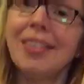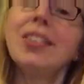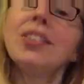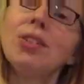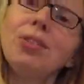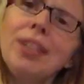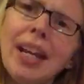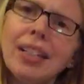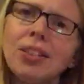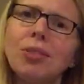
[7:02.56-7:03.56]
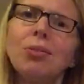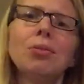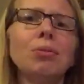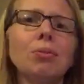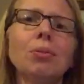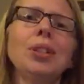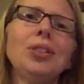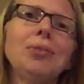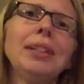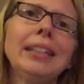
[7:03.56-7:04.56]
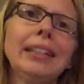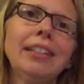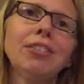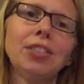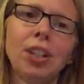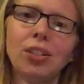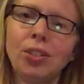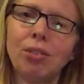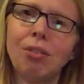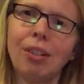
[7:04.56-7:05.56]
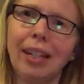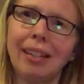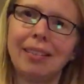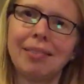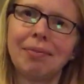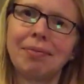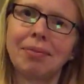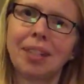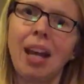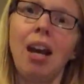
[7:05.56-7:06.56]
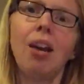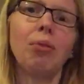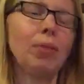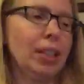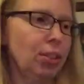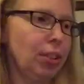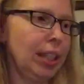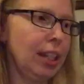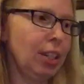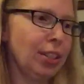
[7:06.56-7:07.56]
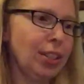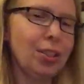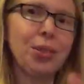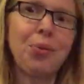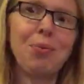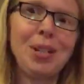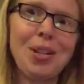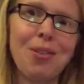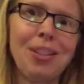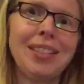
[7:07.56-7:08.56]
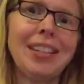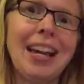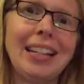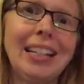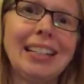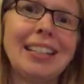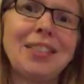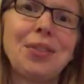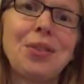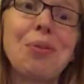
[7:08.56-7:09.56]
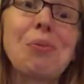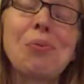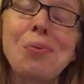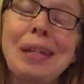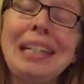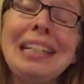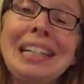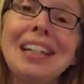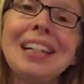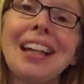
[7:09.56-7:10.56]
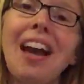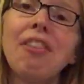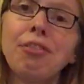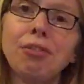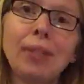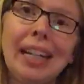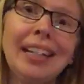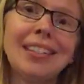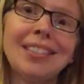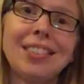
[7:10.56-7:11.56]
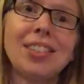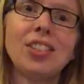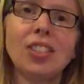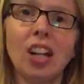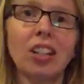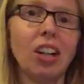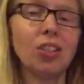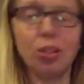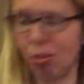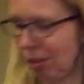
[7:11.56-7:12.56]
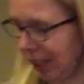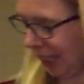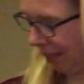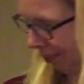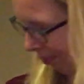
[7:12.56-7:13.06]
So next, what do we need for our story? We know the characters, we know the setting. We need a phrase to start our story.